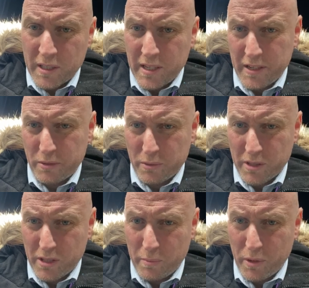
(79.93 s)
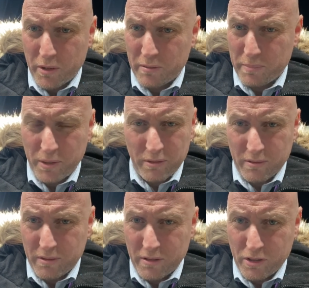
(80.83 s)
Yes, it was disappointing, but
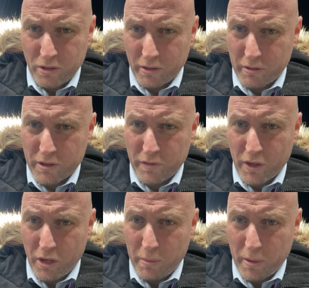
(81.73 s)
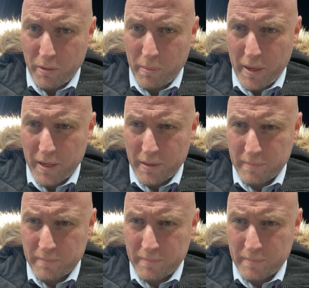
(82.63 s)
the sooner it's forgotten about the better.